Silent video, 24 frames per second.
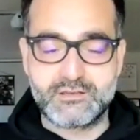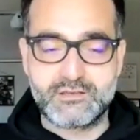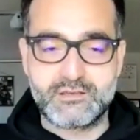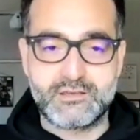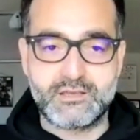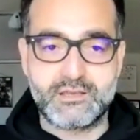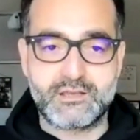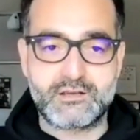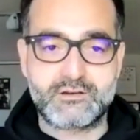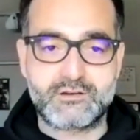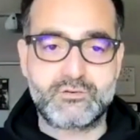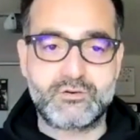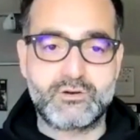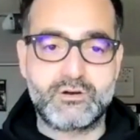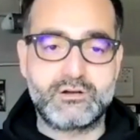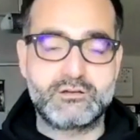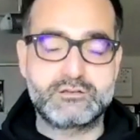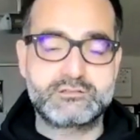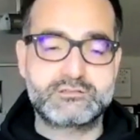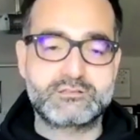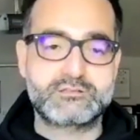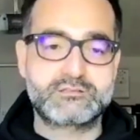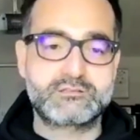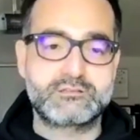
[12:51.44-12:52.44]

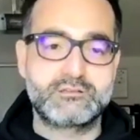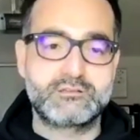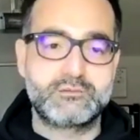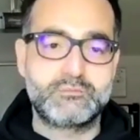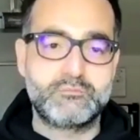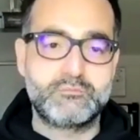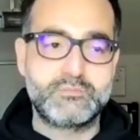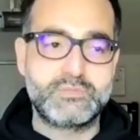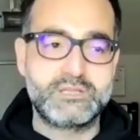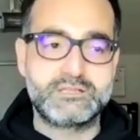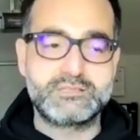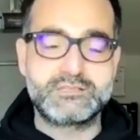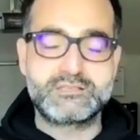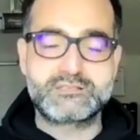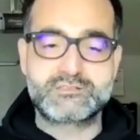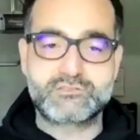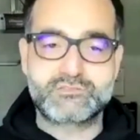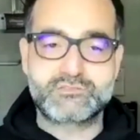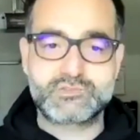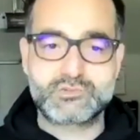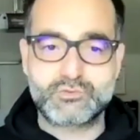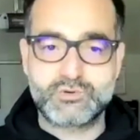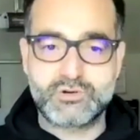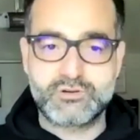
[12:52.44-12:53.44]
across millions
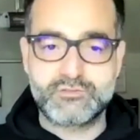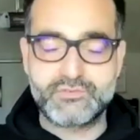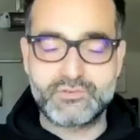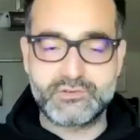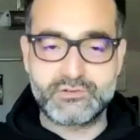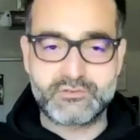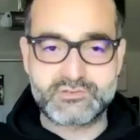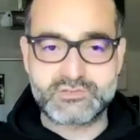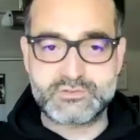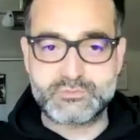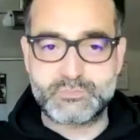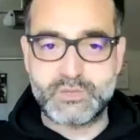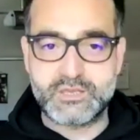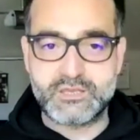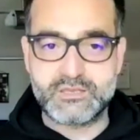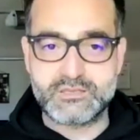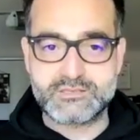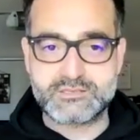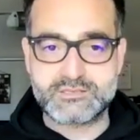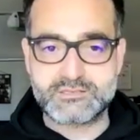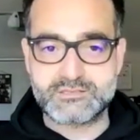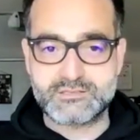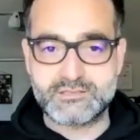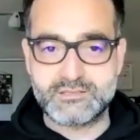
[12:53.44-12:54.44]
of square feet of
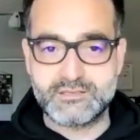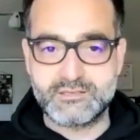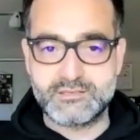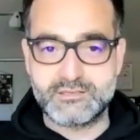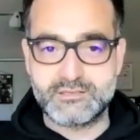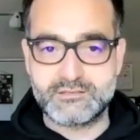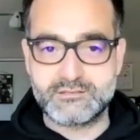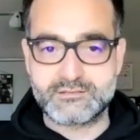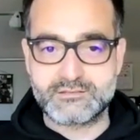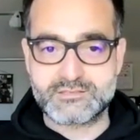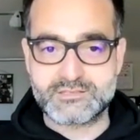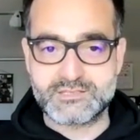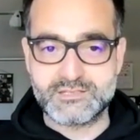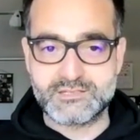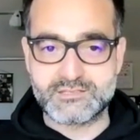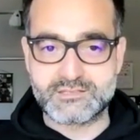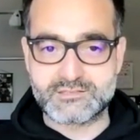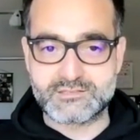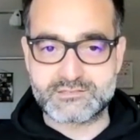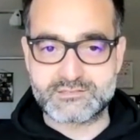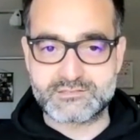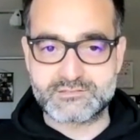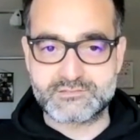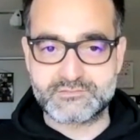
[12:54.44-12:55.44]
space in
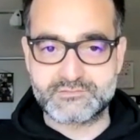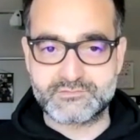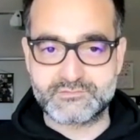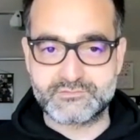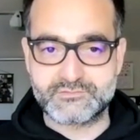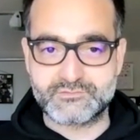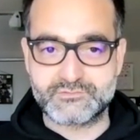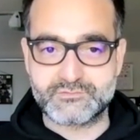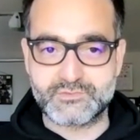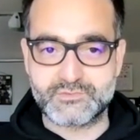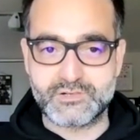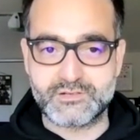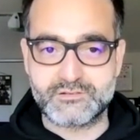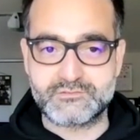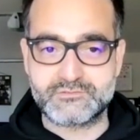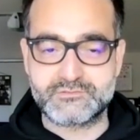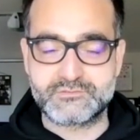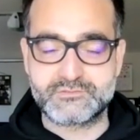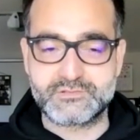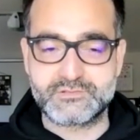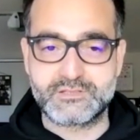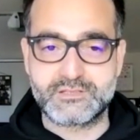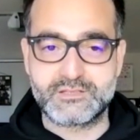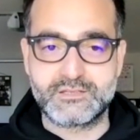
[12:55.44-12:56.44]
cities, right?
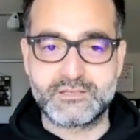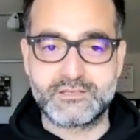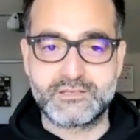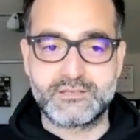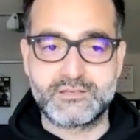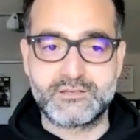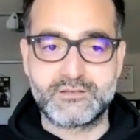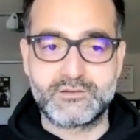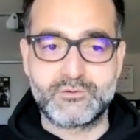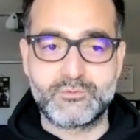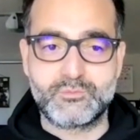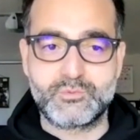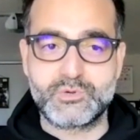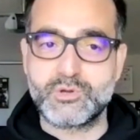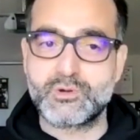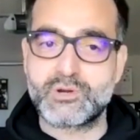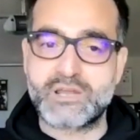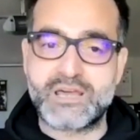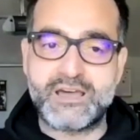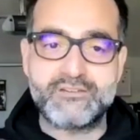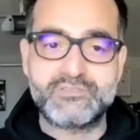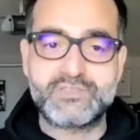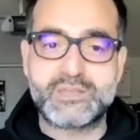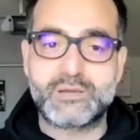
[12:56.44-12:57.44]
We
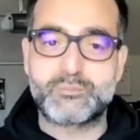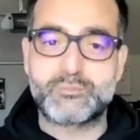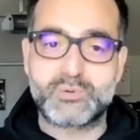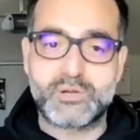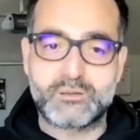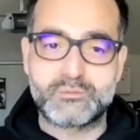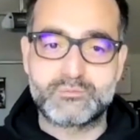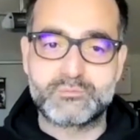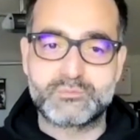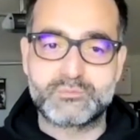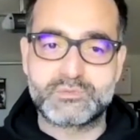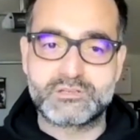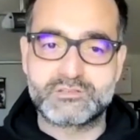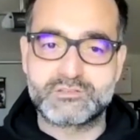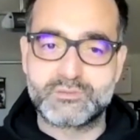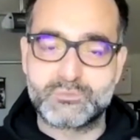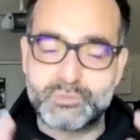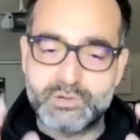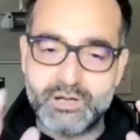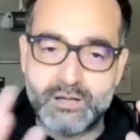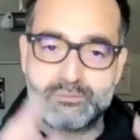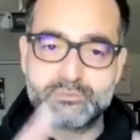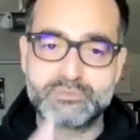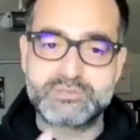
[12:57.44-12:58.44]
don't have that problem here. The
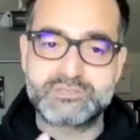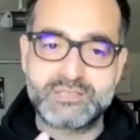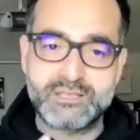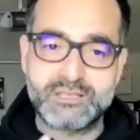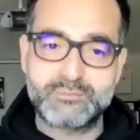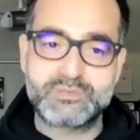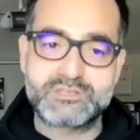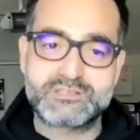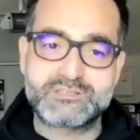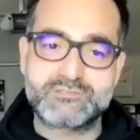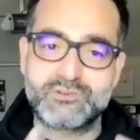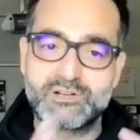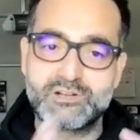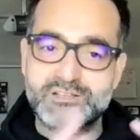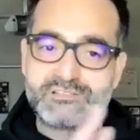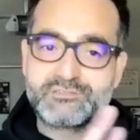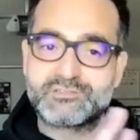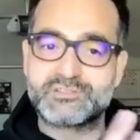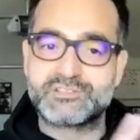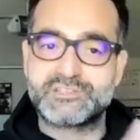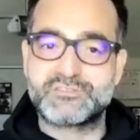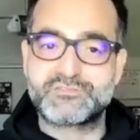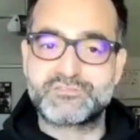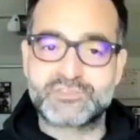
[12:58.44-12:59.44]
problem statement is
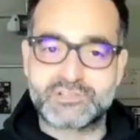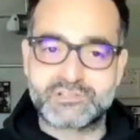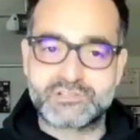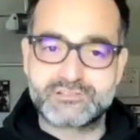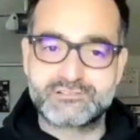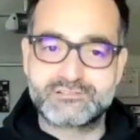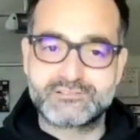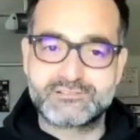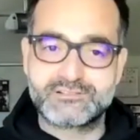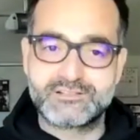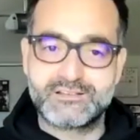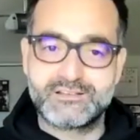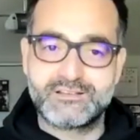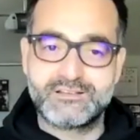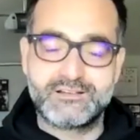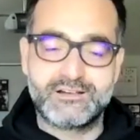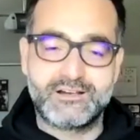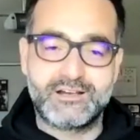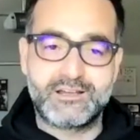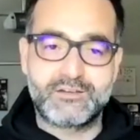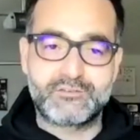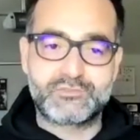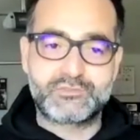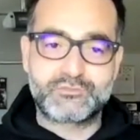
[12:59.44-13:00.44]
relatively different.
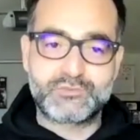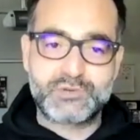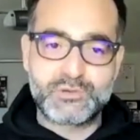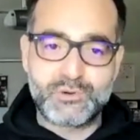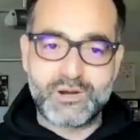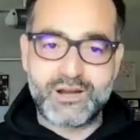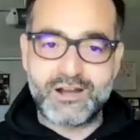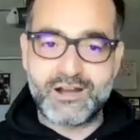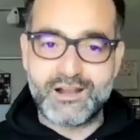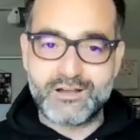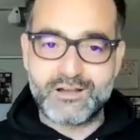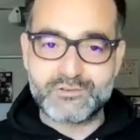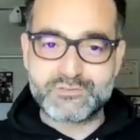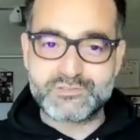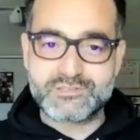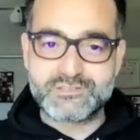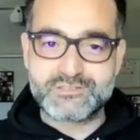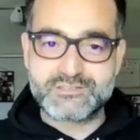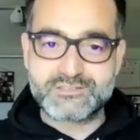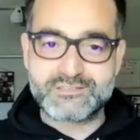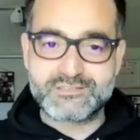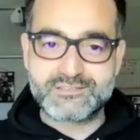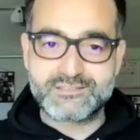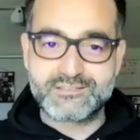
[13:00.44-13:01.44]
I have 3
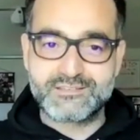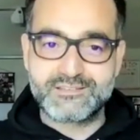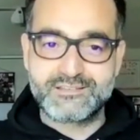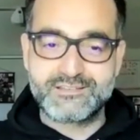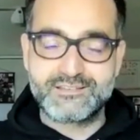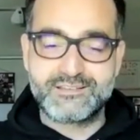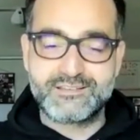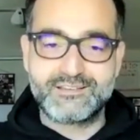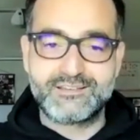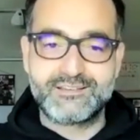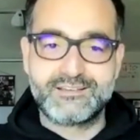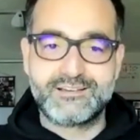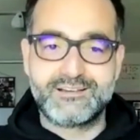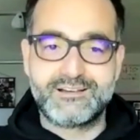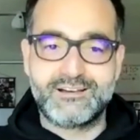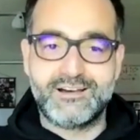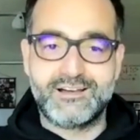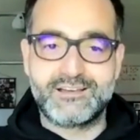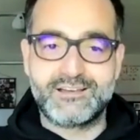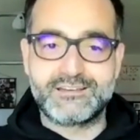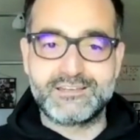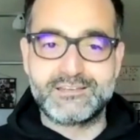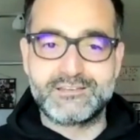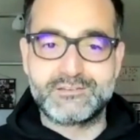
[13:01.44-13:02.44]
warehouses,
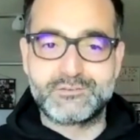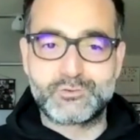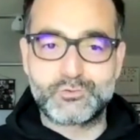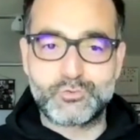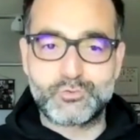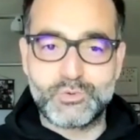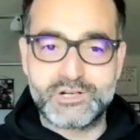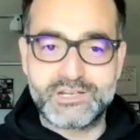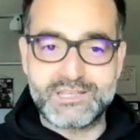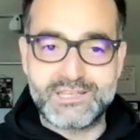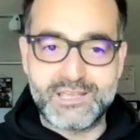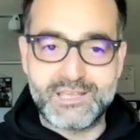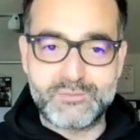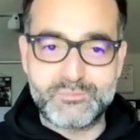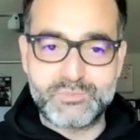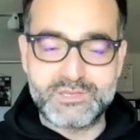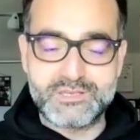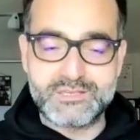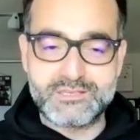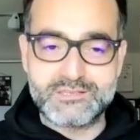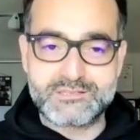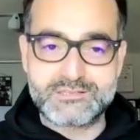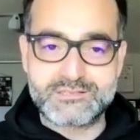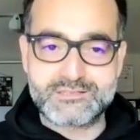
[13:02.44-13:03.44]
I need 20
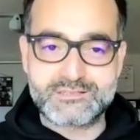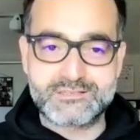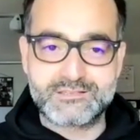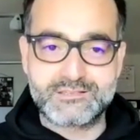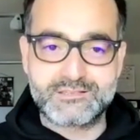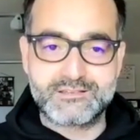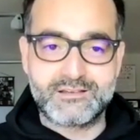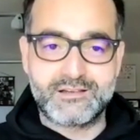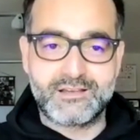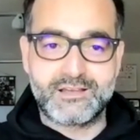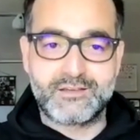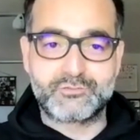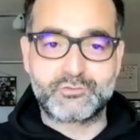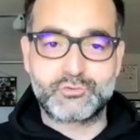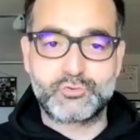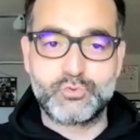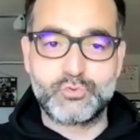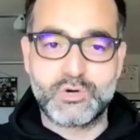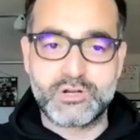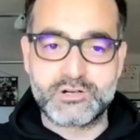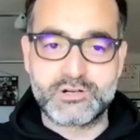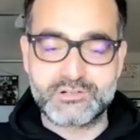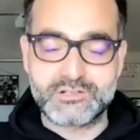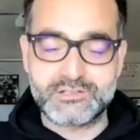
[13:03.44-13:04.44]
APs, I have
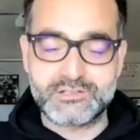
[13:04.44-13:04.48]
200